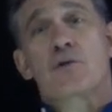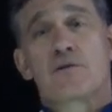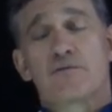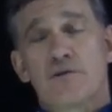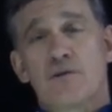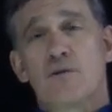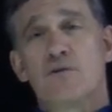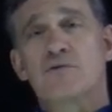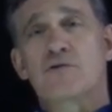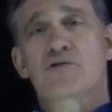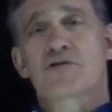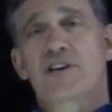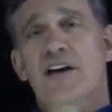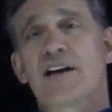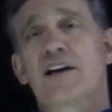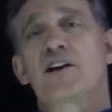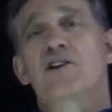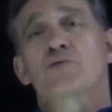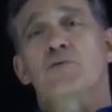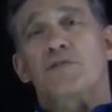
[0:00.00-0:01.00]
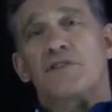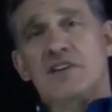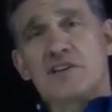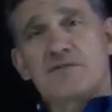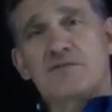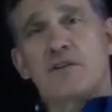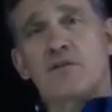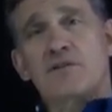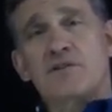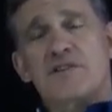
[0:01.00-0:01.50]
reviews and saying, here's what
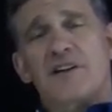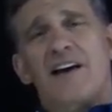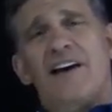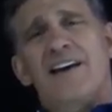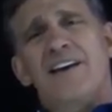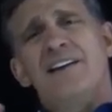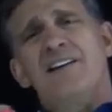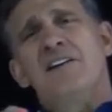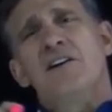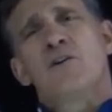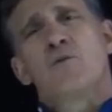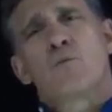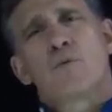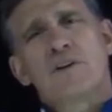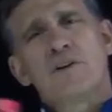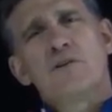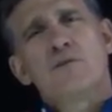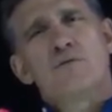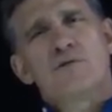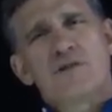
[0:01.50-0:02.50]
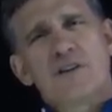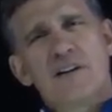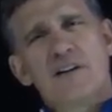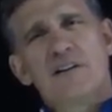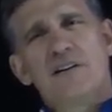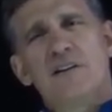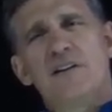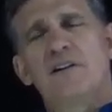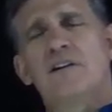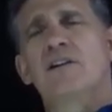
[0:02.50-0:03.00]
these folks say, what do you see
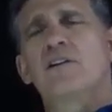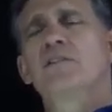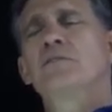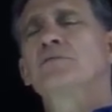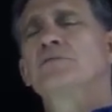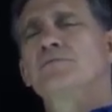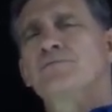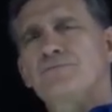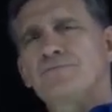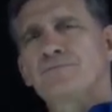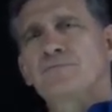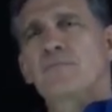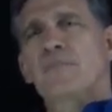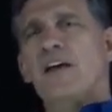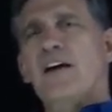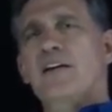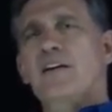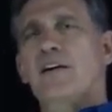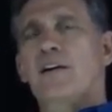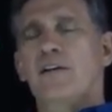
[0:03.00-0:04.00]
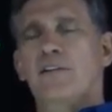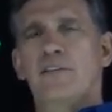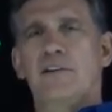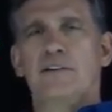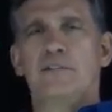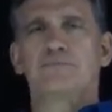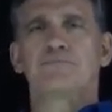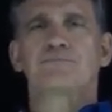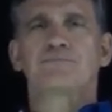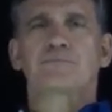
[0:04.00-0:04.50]
in here, that kind of
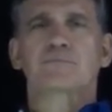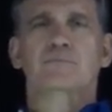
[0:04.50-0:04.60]
thing.